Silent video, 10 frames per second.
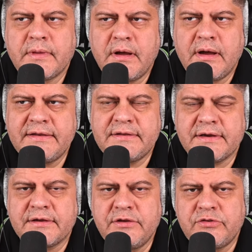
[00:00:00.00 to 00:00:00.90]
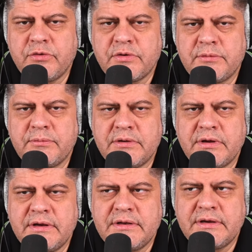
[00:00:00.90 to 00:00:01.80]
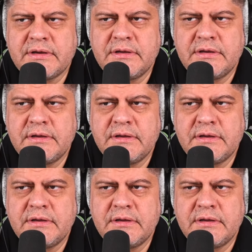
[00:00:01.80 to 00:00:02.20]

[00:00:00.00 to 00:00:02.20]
High tech. He's talking about high tech.